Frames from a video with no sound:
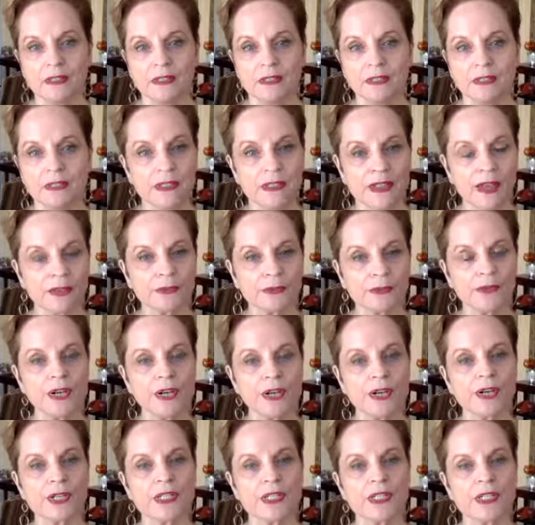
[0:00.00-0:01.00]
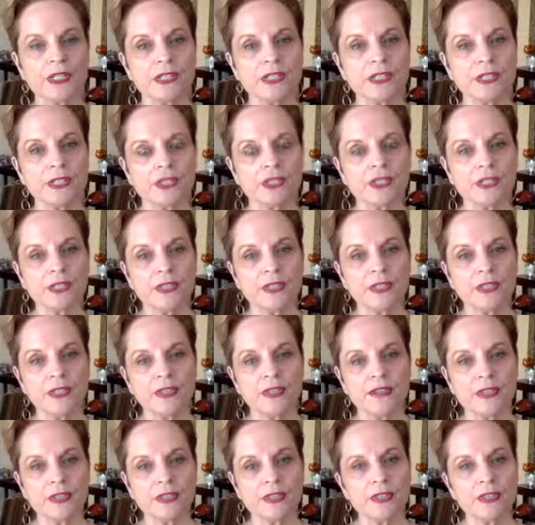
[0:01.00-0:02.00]
Gathering our attention
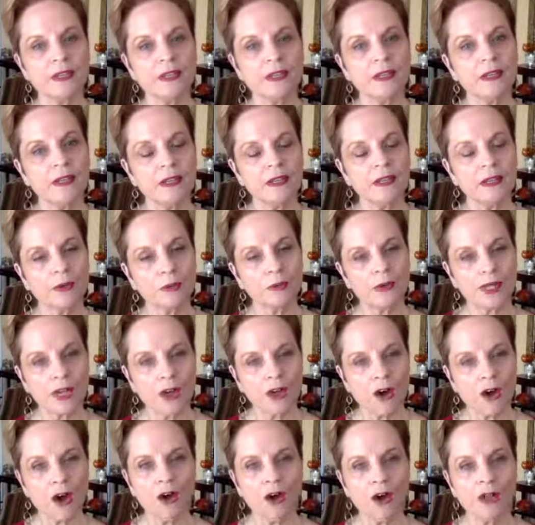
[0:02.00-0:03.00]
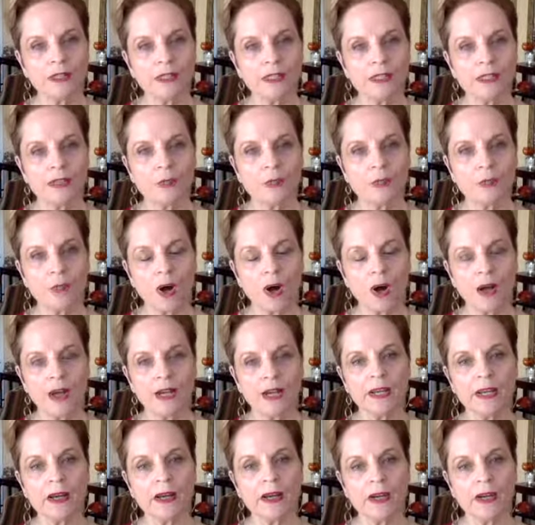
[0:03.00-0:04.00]
and then recalling,
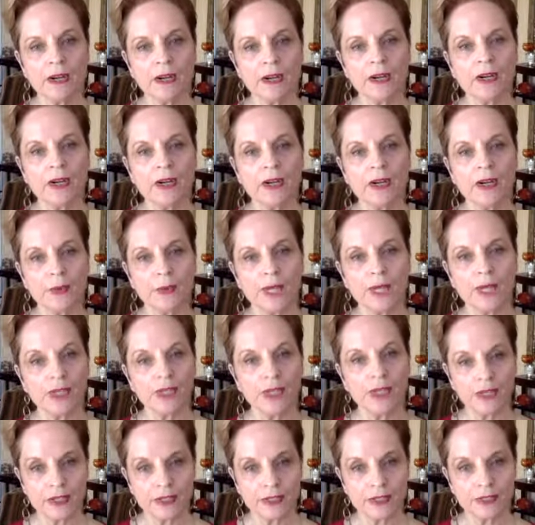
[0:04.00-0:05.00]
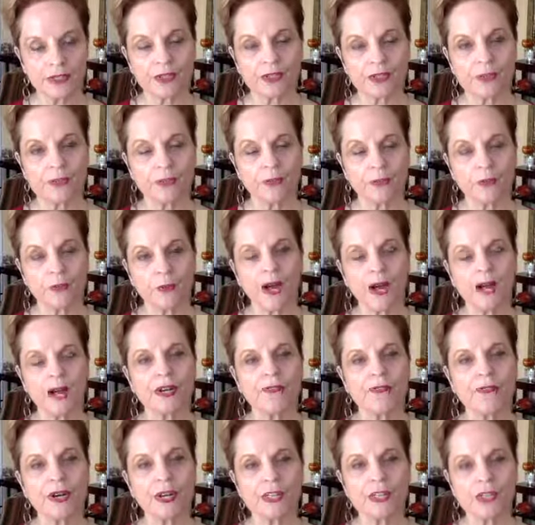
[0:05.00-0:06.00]
why are we here? Why
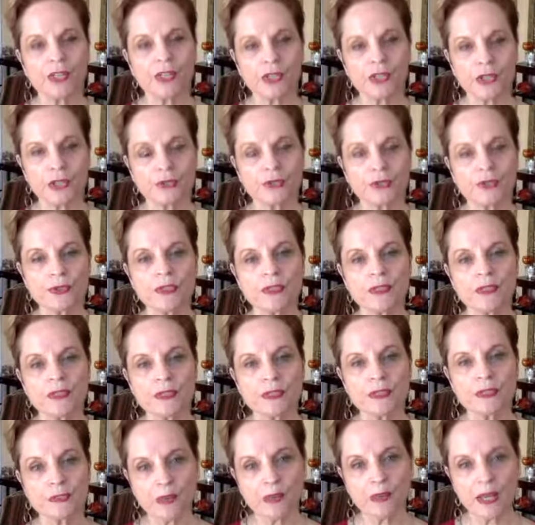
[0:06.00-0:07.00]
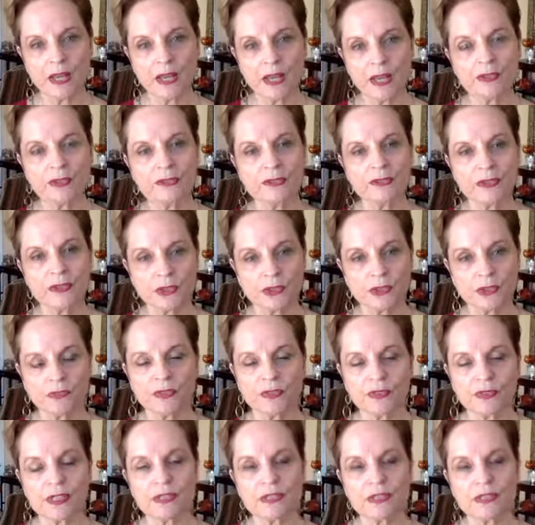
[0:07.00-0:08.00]
have I chosen this path of
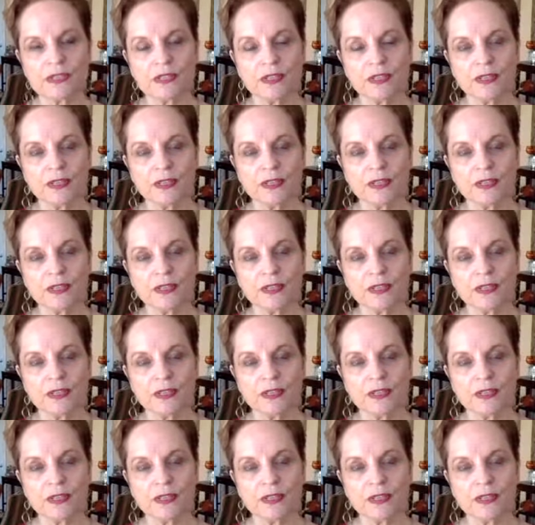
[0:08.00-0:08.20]
service?